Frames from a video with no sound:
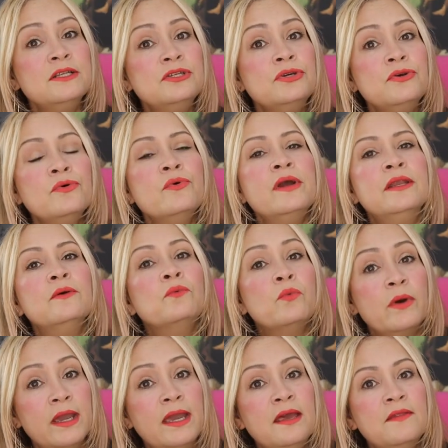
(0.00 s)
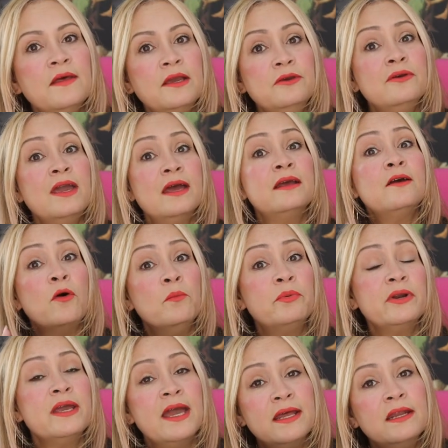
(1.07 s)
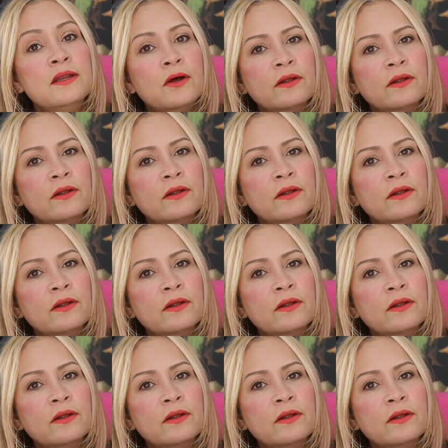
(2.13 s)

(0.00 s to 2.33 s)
it to you in a way that you can comprehend and